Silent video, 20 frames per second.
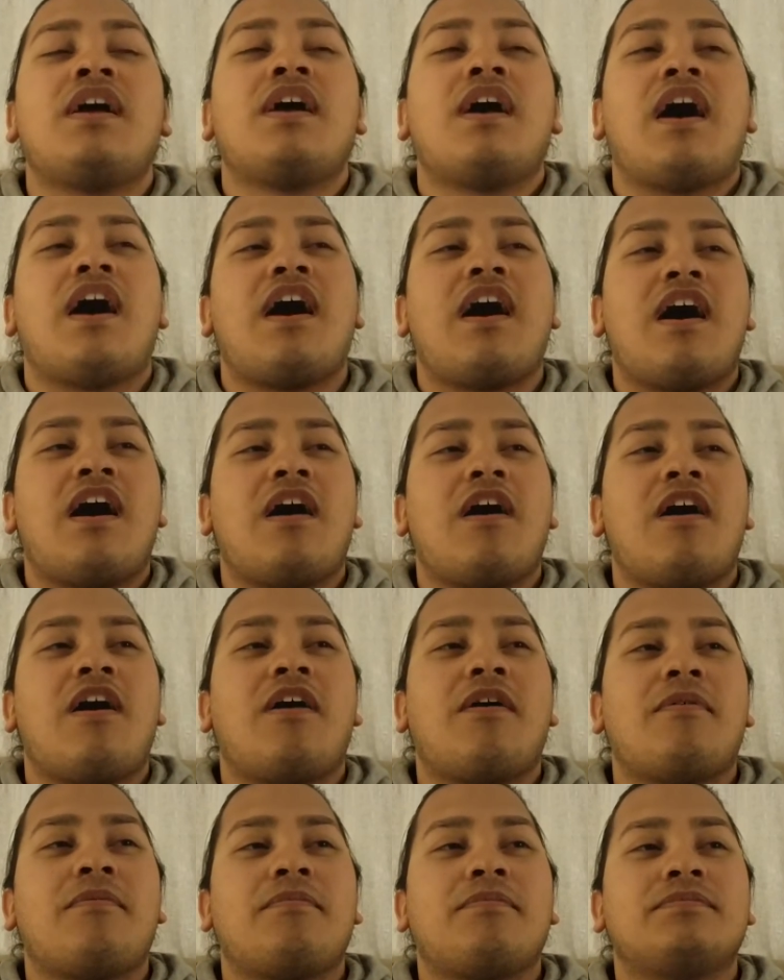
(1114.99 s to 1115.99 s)
So
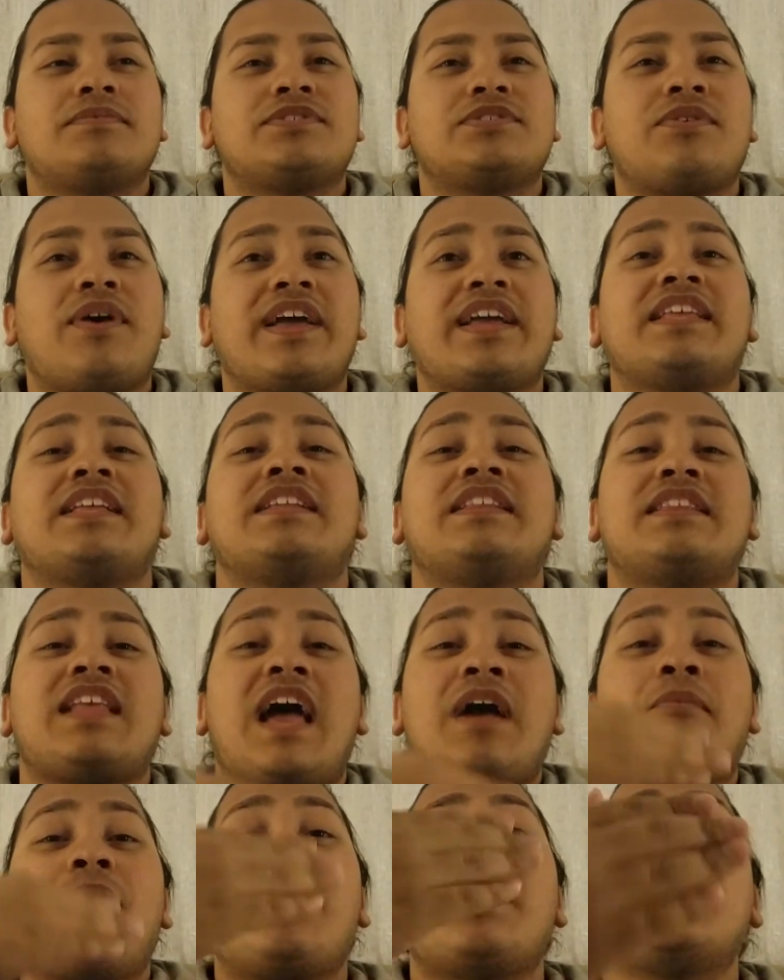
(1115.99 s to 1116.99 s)

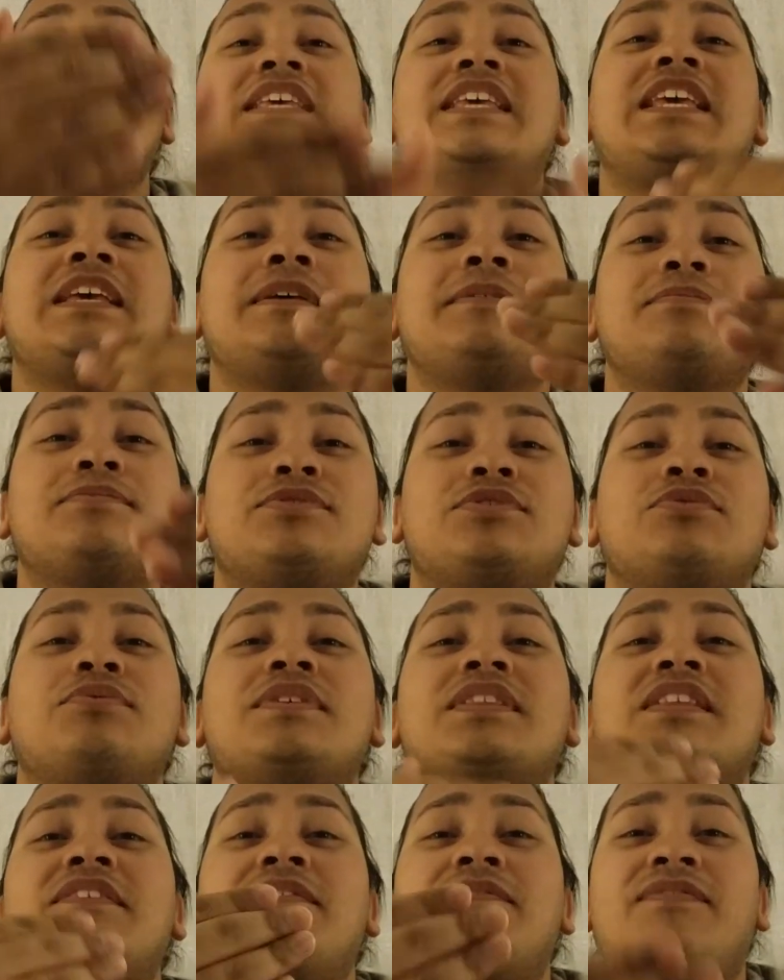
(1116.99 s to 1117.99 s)
I want to keep
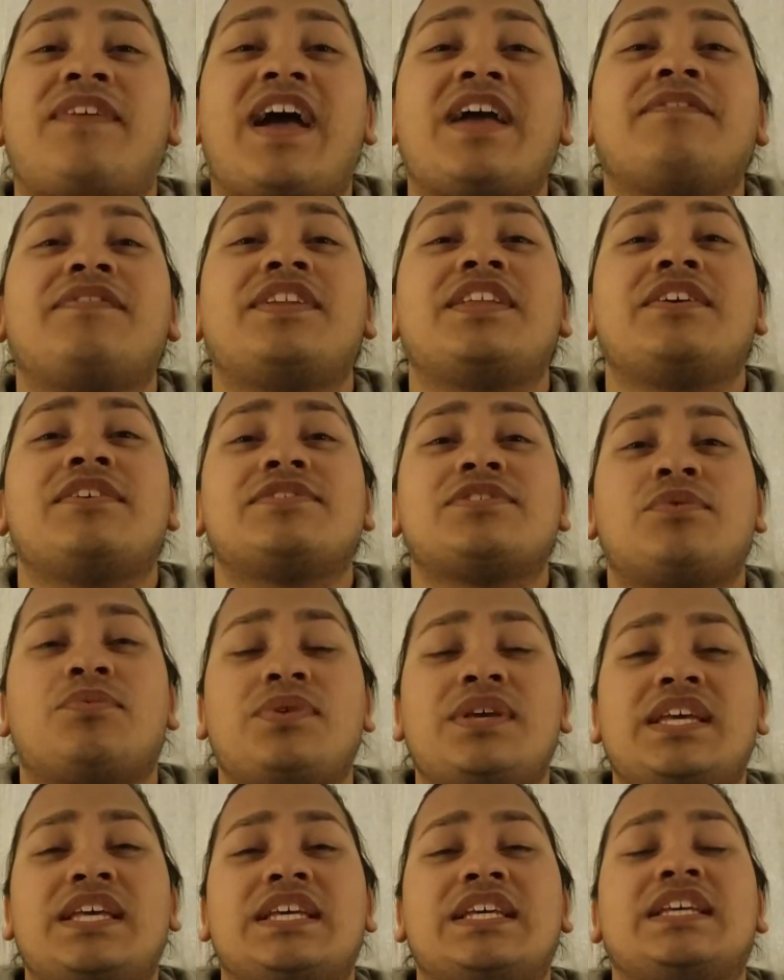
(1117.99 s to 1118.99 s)
doing the 5 videos a
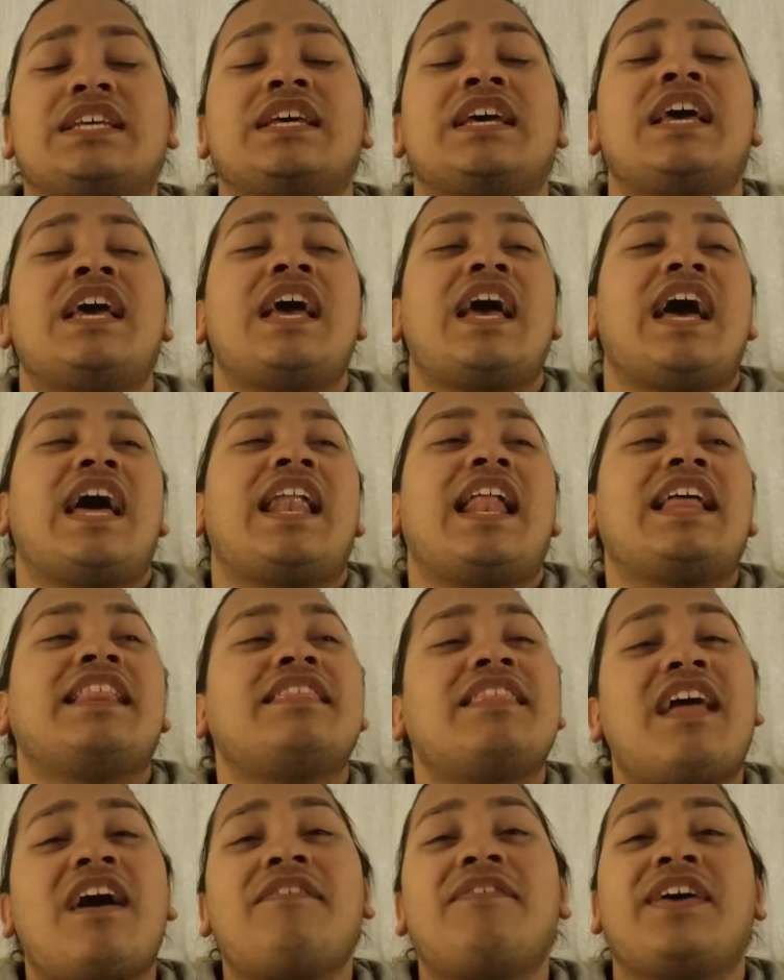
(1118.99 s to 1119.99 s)
week. And I
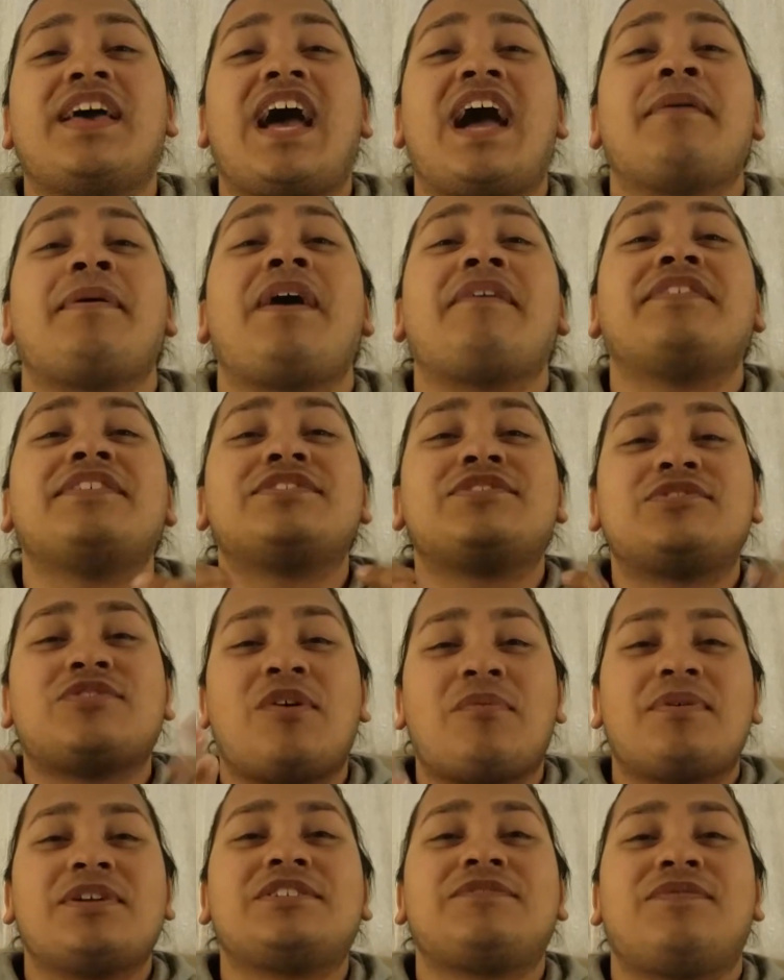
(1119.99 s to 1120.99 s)
love it. I'm having
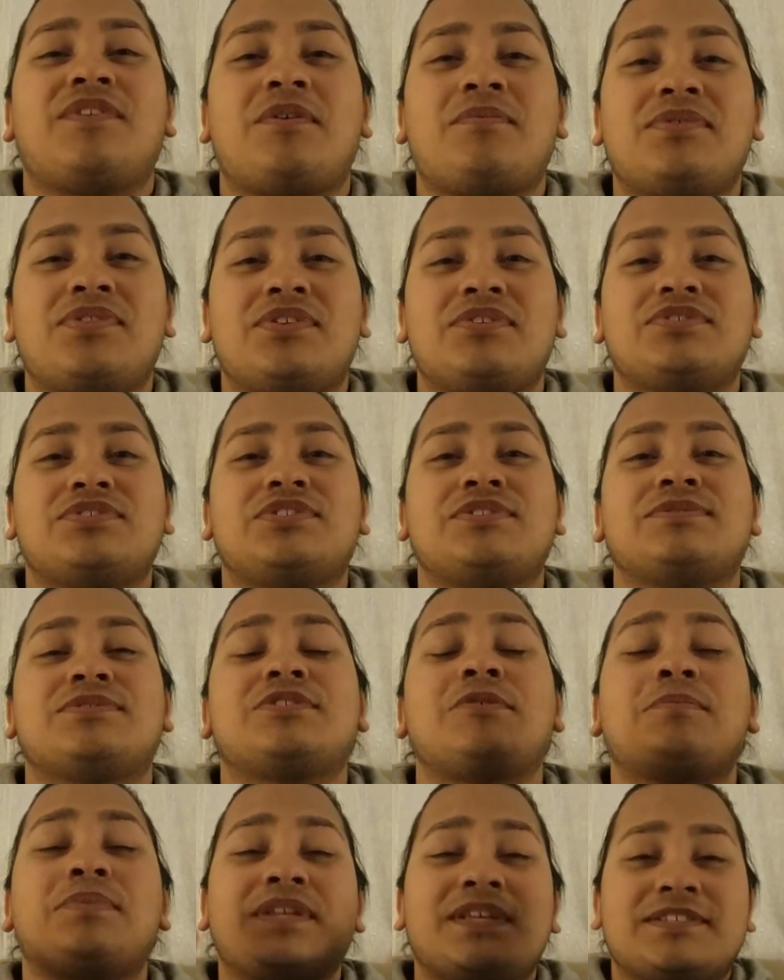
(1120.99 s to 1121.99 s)
so much fun with YouTube.
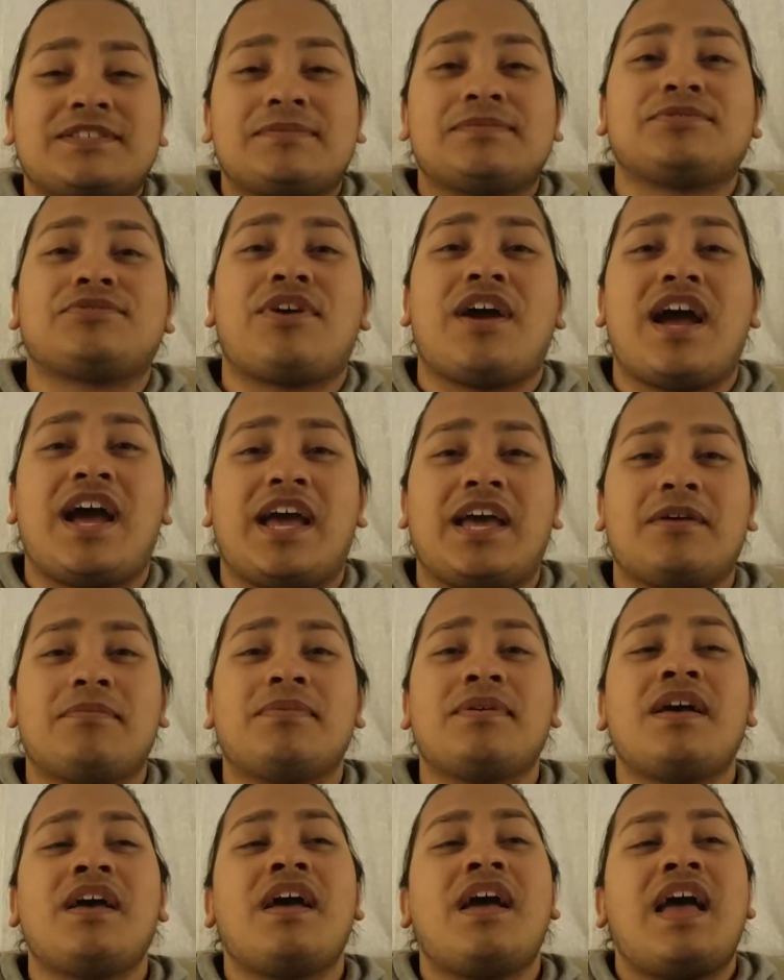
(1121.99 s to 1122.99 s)
So please subscribe.